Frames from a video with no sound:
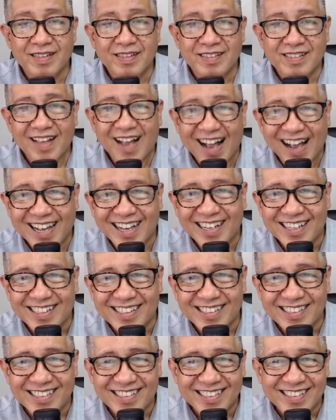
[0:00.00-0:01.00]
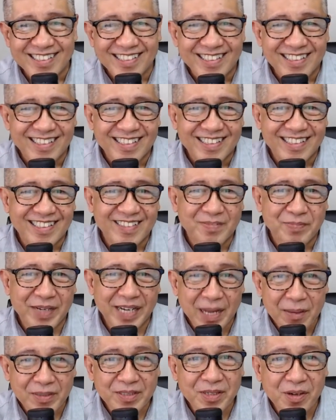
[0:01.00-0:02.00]
Hi, my
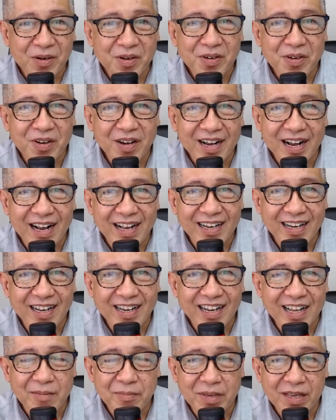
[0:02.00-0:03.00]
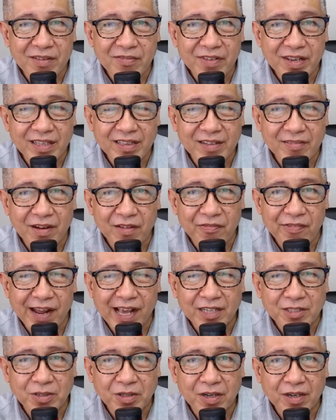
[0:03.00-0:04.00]
name is Raul Roncal and I'm giving the
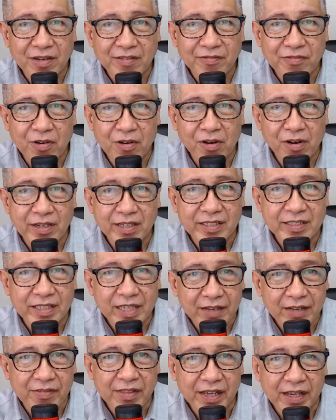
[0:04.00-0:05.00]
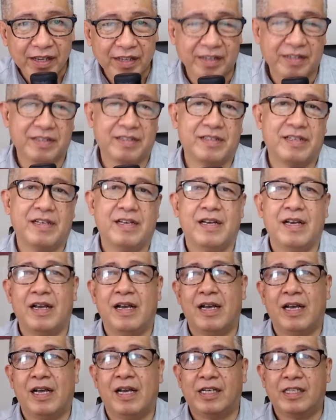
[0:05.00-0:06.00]
reflection for this evening
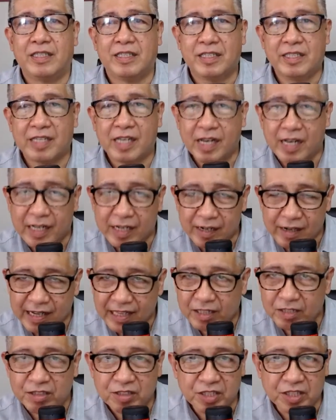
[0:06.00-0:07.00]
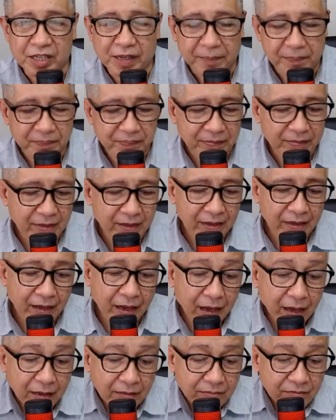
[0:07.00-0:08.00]
uh, liturgy.
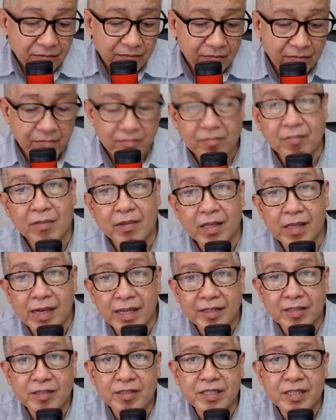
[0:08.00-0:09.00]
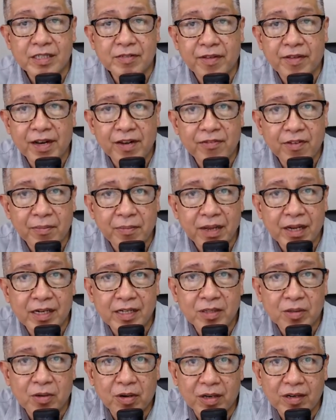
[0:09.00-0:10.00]
Ah, the liturgy is very familiar
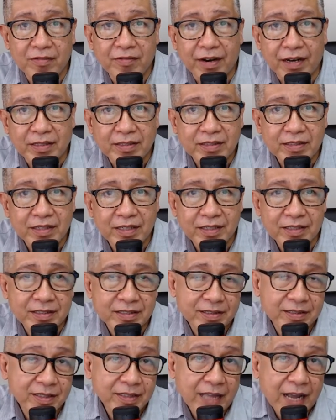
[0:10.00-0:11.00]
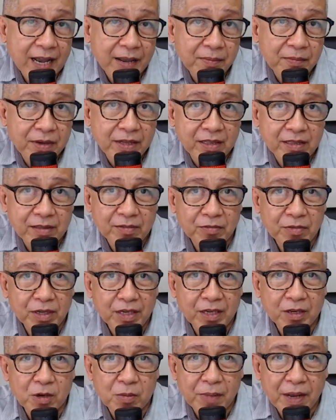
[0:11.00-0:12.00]
to all of us. It's the time when
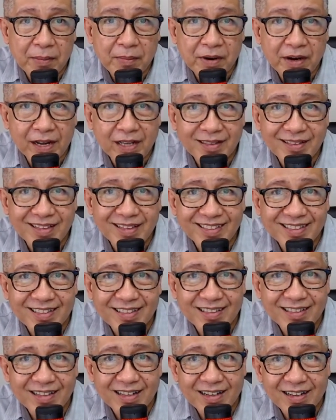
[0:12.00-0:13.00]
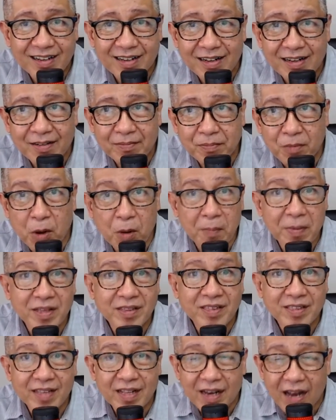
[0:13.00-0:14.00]
we commemorate the, the moment
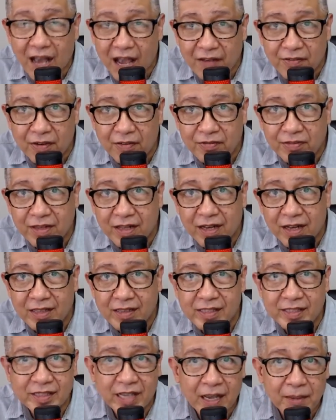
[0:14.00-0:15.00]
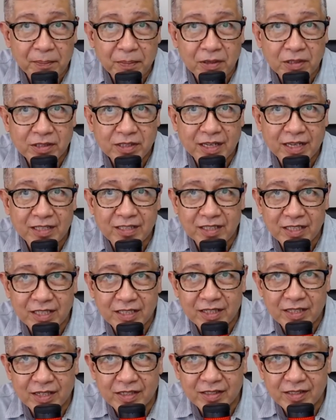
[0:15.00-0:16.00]
in the life of the disciples and
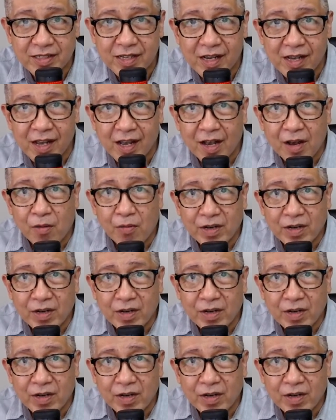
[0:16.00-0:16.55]
Jesus, where